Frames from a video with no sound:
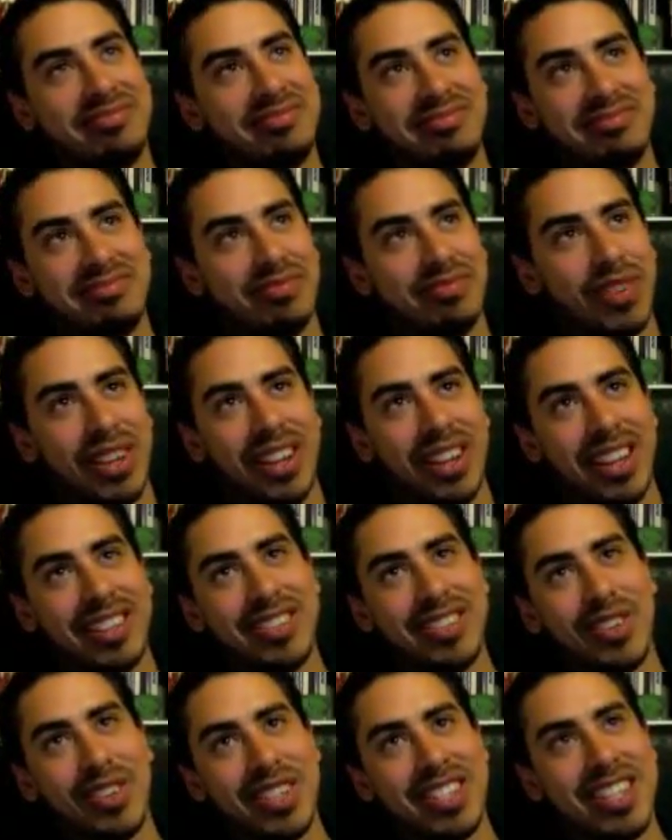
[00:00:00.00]
what like
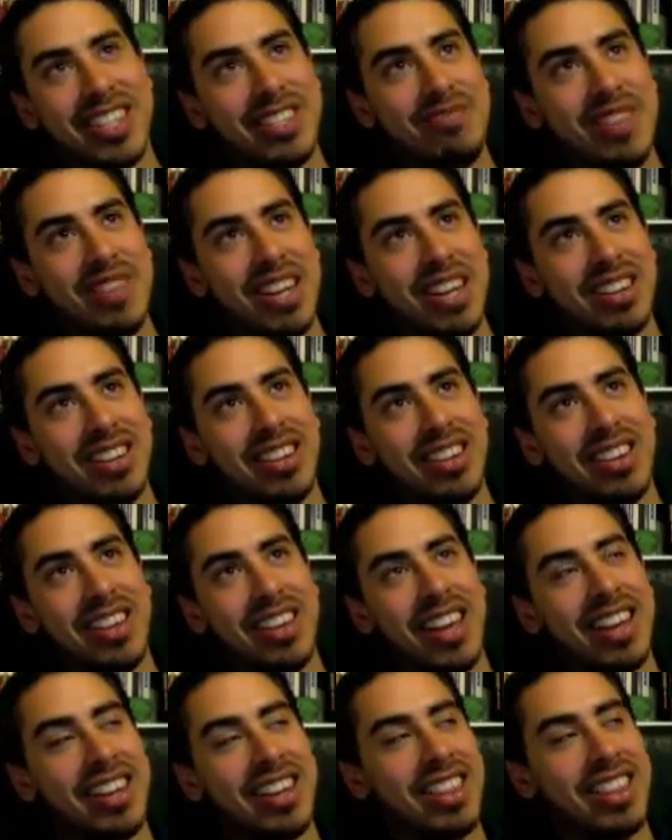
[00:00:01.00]
towards the middle of
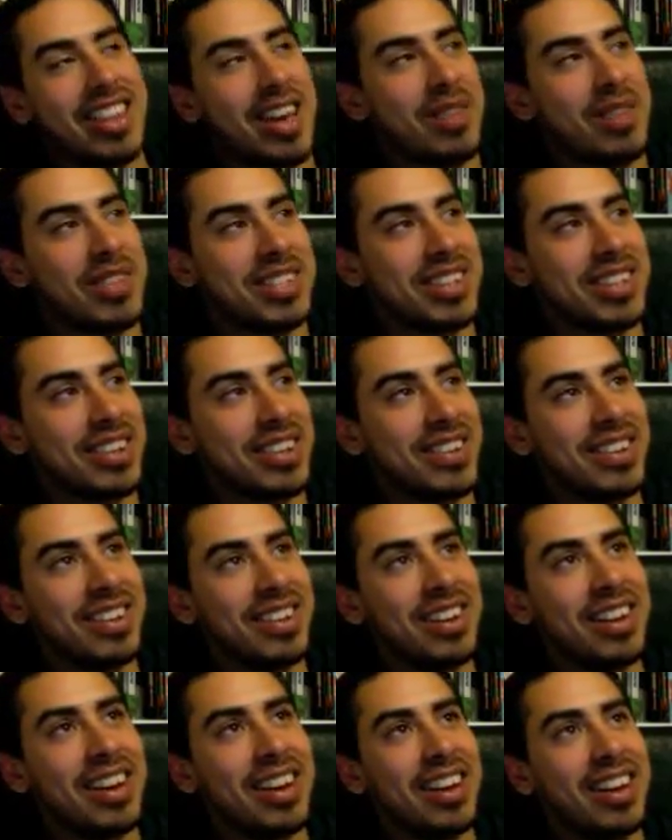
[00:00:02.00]
the end of the episode
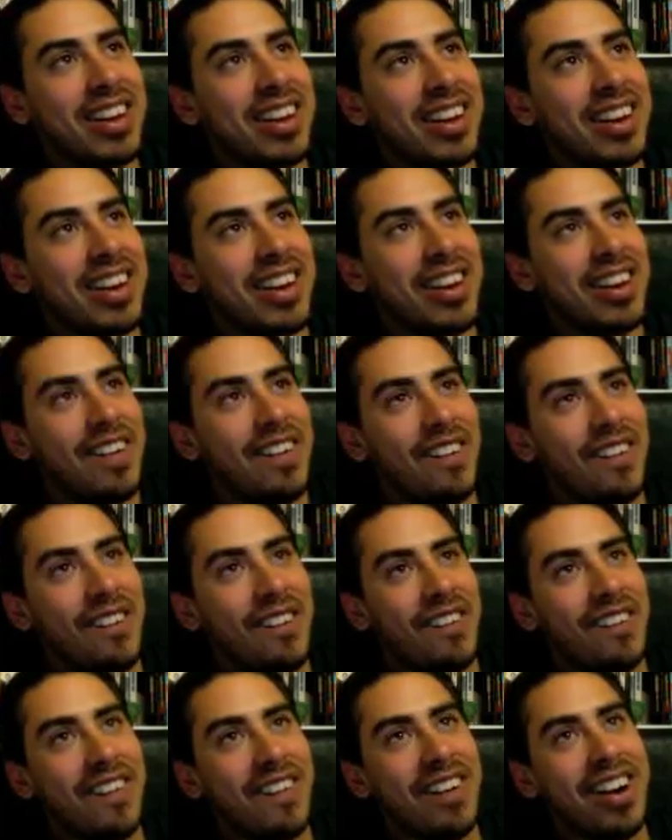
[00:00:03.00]

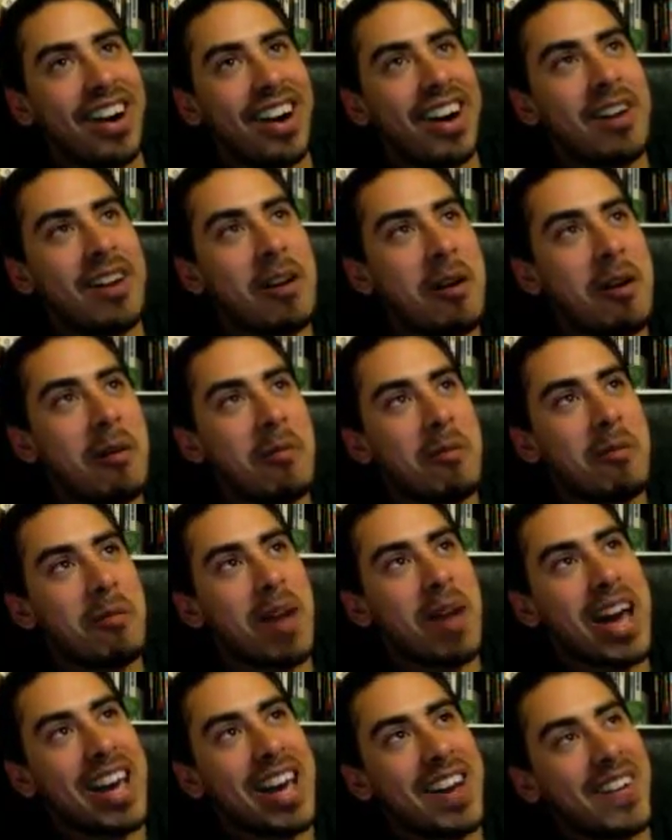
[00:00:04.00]
or
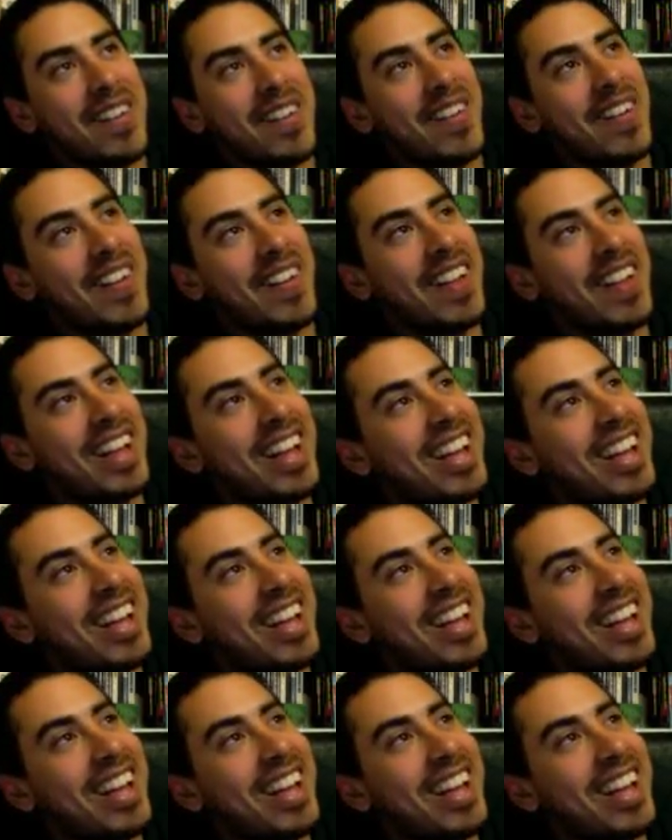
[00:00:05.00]
michael